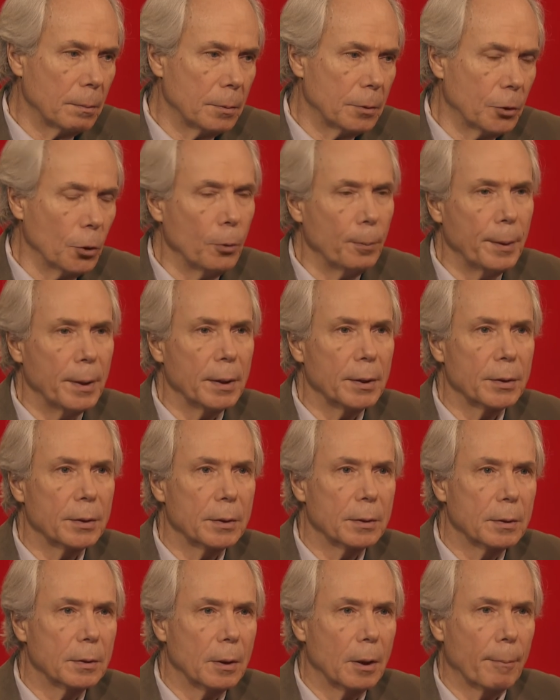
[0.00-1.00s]

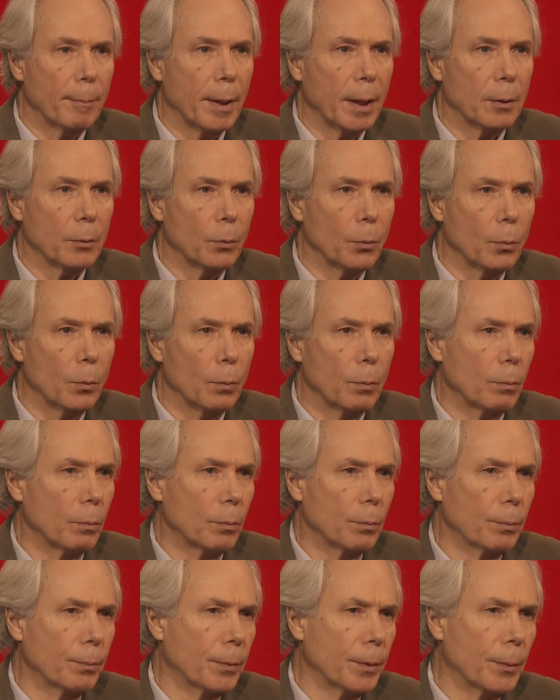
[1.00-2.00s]
dubious about
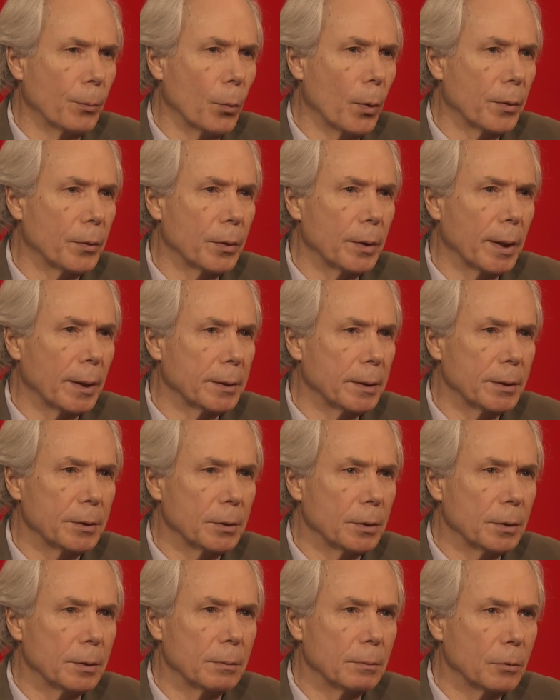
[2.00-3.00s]
whether or not they
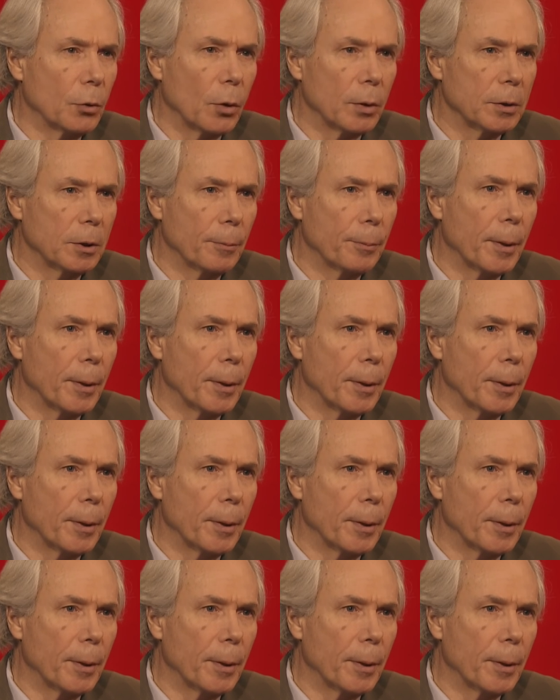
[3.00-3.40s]
should talk to